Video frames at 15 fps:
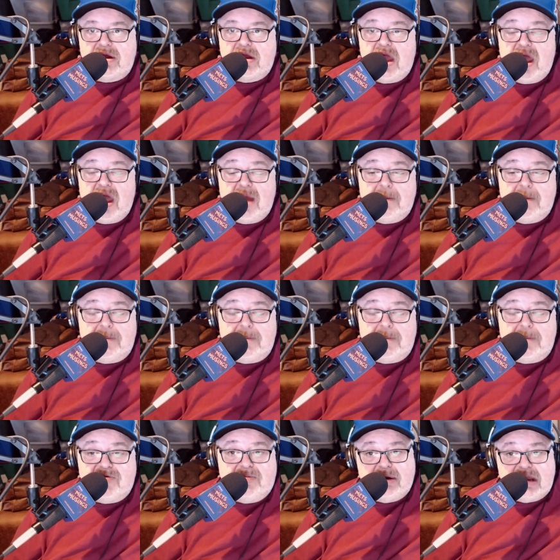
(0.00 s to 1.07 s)
Pedro
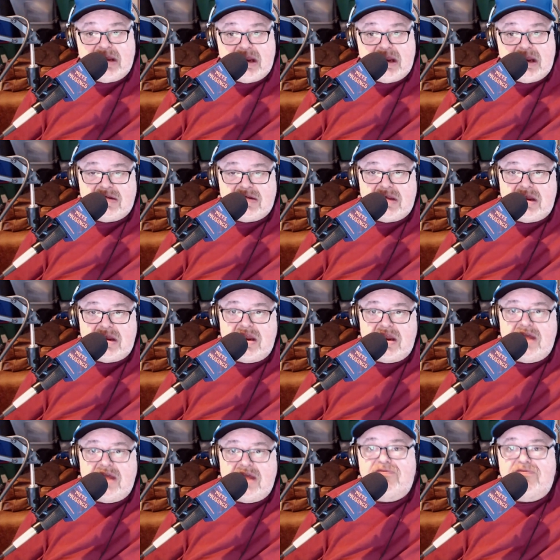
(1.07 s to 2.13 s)
Martinez didn't have
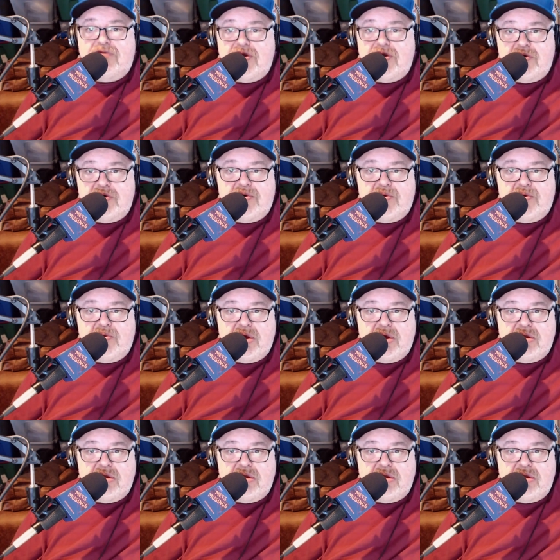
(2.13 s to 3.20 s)
300 wins.
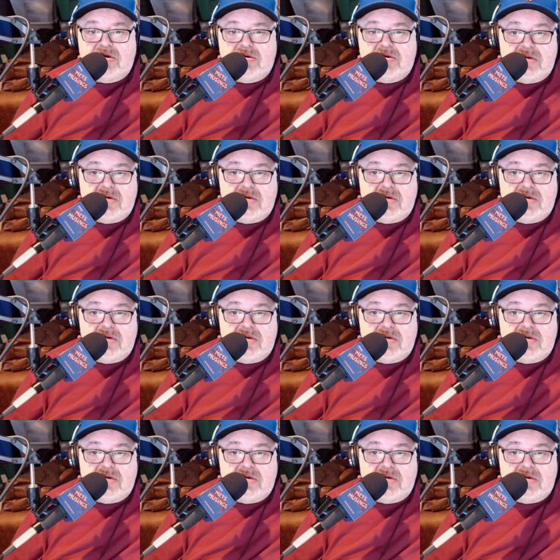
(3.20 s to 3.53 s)
So